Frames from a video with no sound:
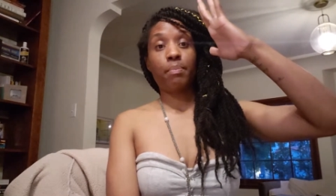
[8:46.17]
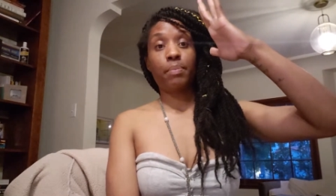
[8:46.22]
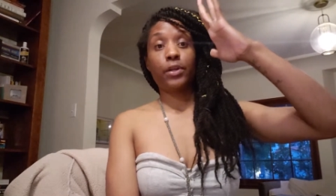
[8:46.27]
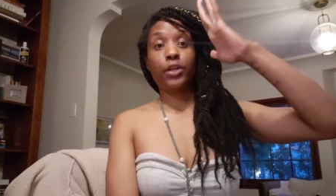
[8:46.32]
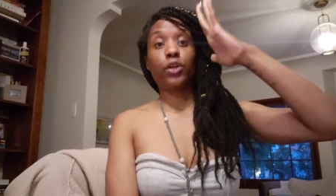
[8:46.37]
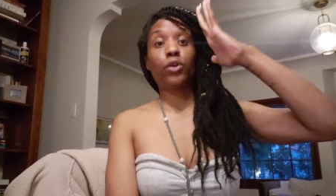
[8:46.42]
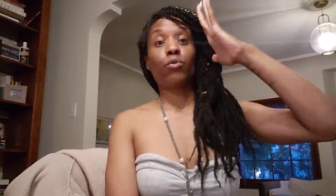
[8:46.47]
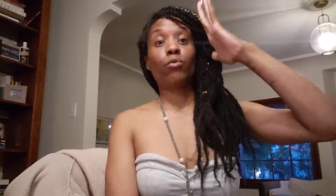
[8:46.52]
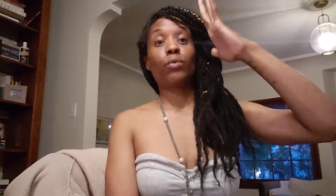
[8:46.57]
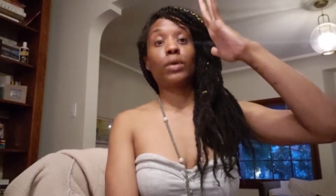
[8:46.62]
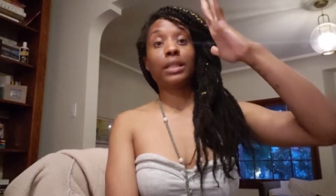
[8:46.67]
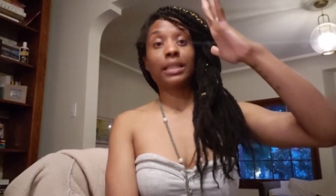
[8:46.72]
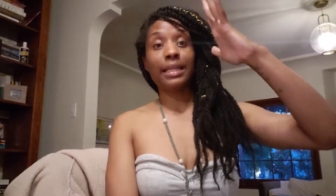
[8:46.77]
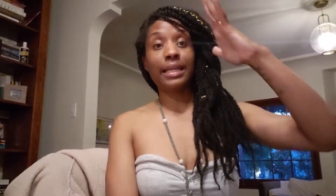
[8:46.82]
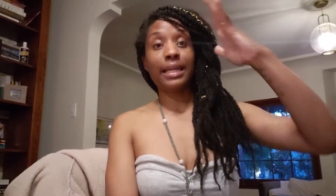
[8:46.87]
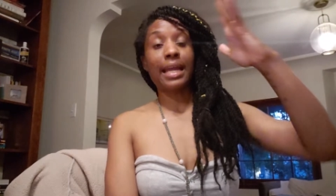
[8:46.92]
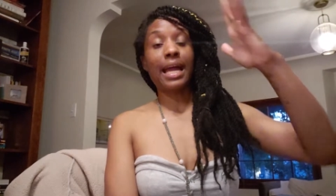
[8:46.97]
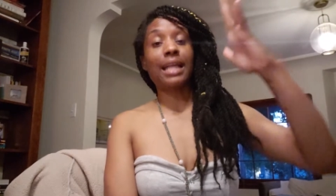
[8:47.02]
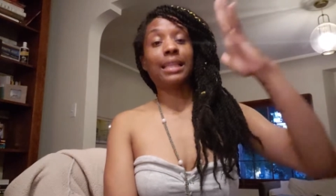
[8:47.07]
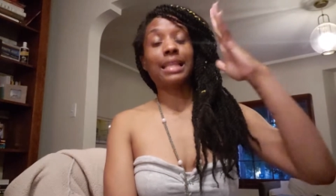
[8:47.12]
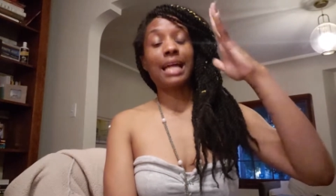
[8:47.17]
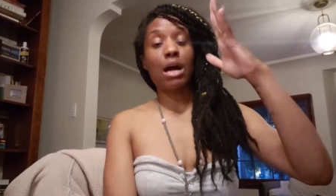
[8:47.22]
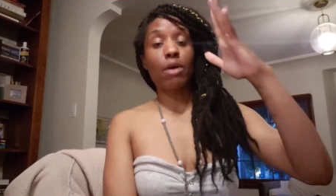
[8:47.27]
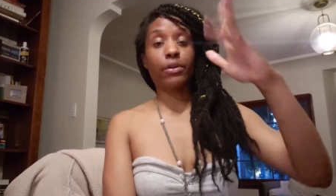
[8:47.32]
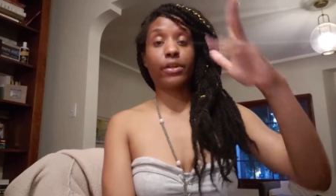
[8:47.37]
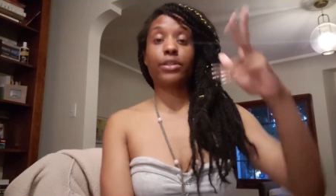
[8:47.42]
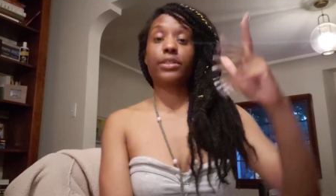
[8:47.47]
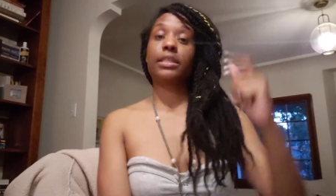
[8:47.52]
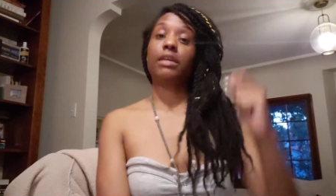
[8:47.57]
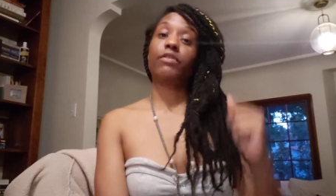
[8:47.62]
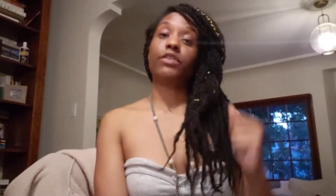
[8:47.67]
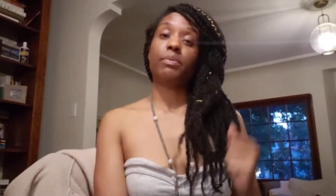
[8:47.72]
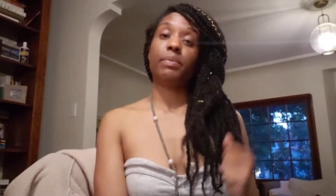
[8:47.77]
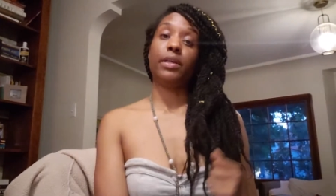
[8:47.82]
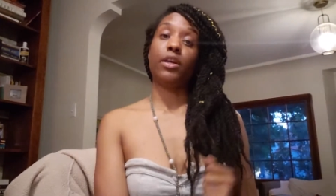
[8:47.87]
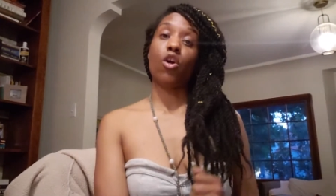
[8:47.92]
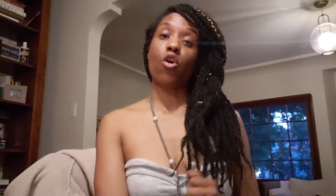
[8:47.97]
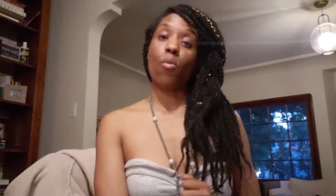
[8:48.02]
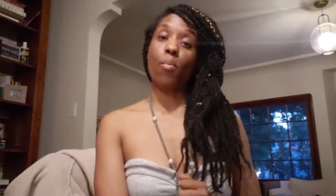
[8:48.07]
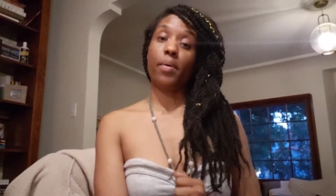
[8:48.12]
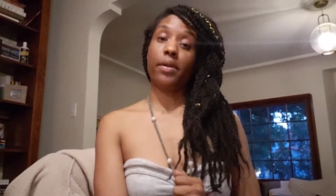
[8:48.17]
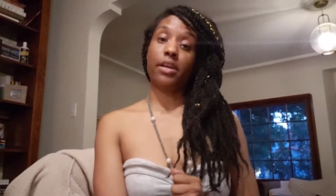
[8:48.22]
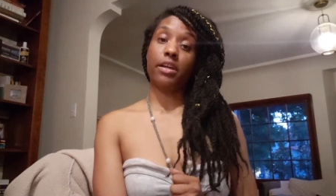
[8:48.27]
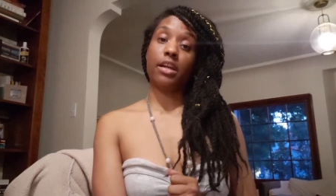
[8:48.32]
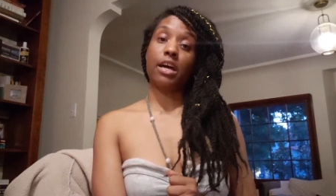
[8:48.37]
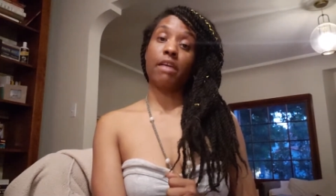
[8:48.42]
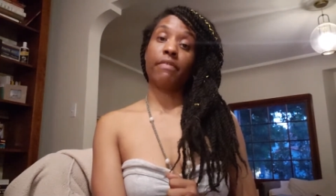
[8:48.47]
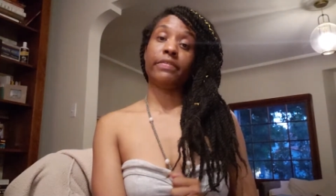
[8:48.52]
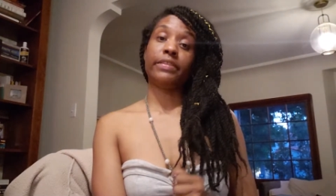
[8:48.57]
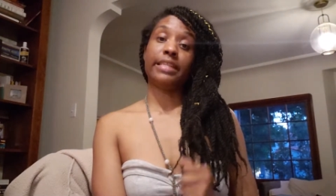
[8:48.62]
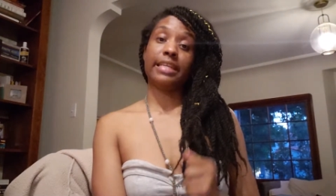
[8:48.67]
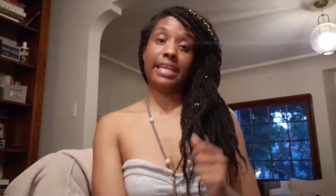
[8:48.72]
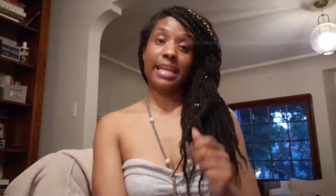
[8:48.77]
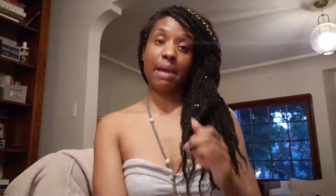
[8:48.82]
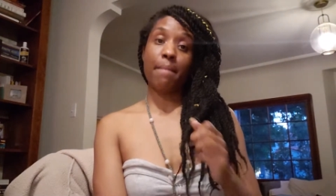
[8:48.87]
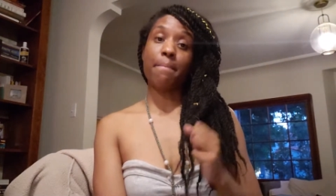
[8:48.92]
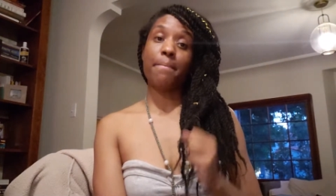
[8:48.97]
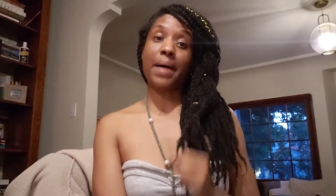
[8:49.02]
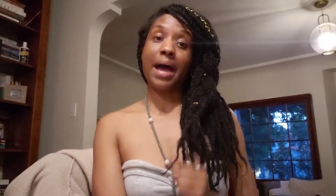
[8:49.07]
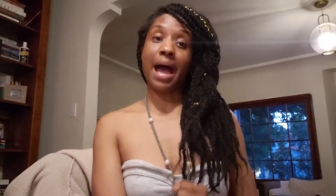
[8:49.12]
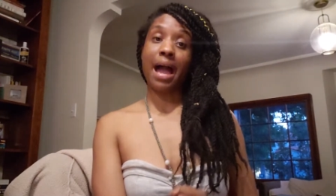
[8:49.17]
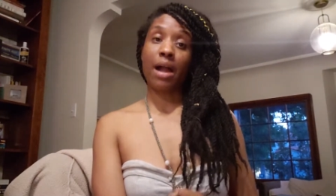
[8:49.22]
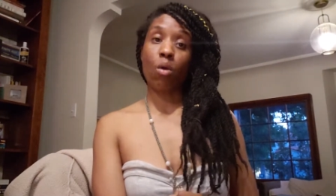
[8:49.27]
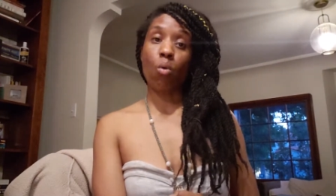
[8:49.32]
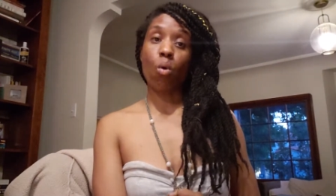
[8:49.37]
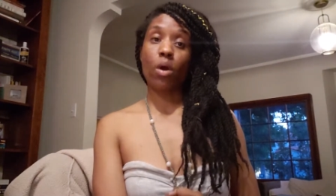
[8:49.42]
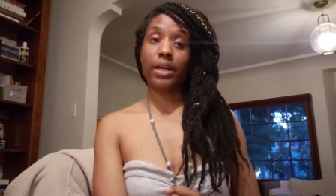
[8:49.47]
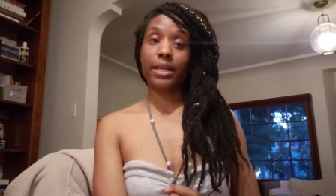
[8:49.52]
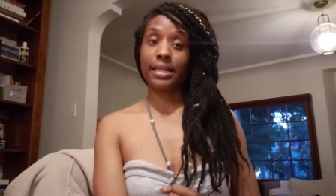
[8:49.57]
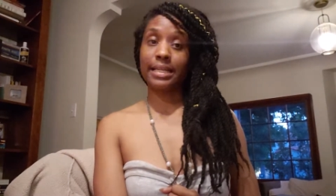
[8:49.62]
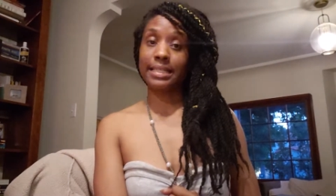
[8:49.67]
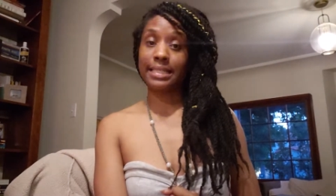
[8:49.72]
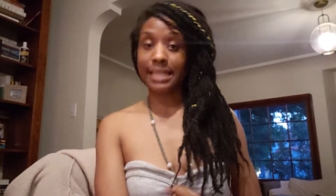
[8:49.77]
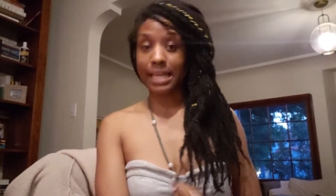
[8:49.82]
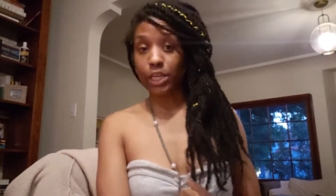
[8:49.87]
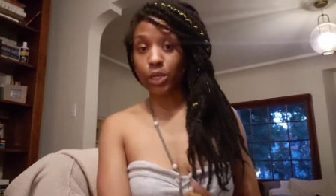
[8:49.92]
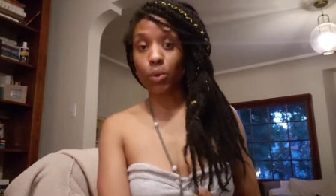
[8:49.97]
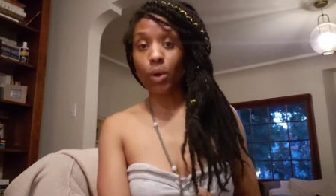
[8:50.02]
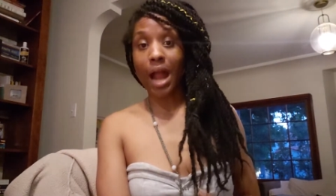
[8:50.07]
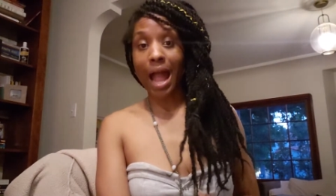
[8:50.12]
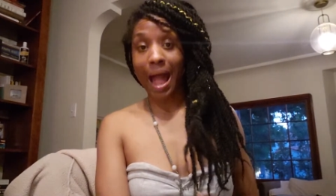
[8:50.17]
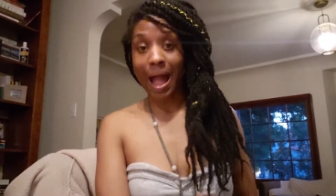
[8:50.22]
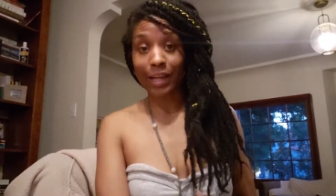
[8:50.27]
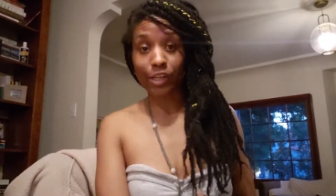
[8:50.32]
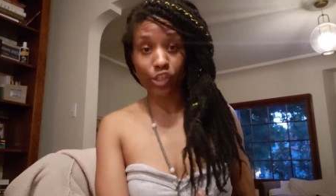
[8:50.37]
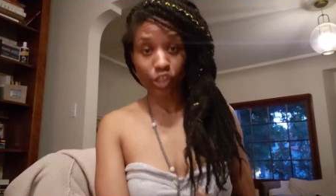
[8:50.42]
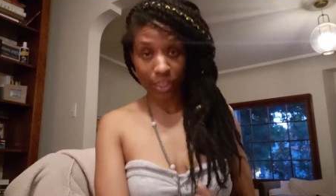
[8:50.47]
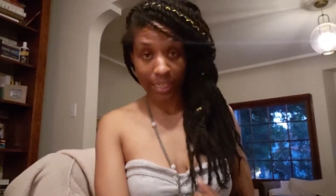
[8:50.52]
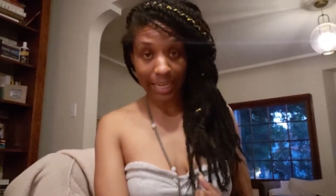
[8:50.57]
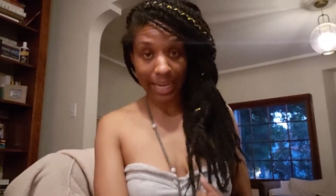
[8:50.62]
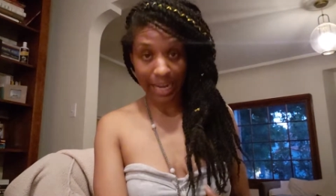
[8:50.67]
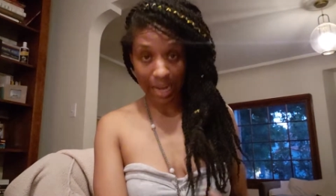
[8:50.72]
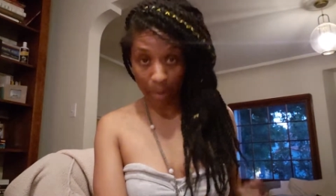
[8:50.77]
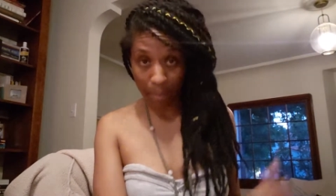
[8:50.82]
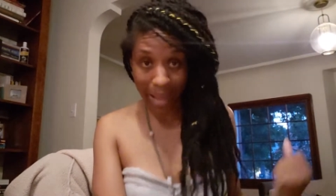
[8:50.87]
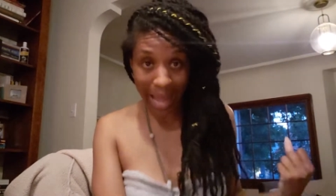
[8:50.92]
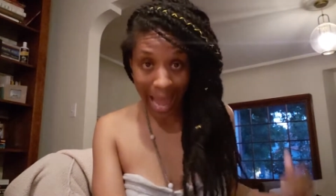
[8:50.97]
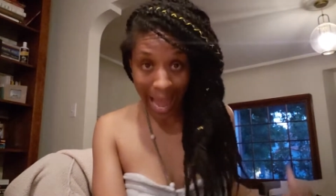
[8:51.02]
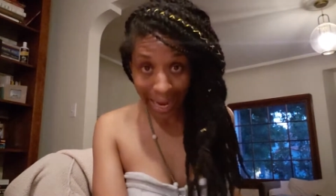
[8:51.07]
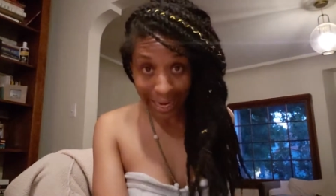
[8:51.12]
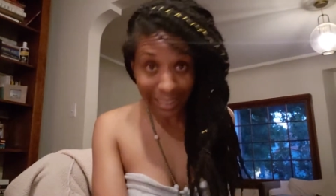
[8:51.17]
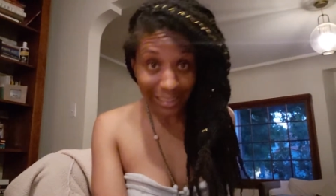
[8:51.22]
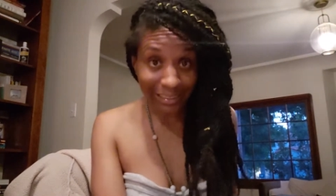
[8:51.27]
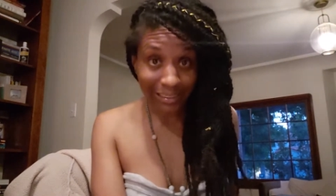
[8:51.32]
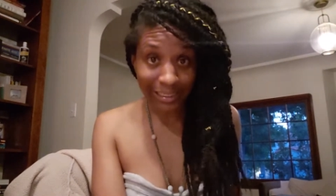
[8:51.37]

but you're really allowing yourself to be open enough to get back what it is that you're actually getting back,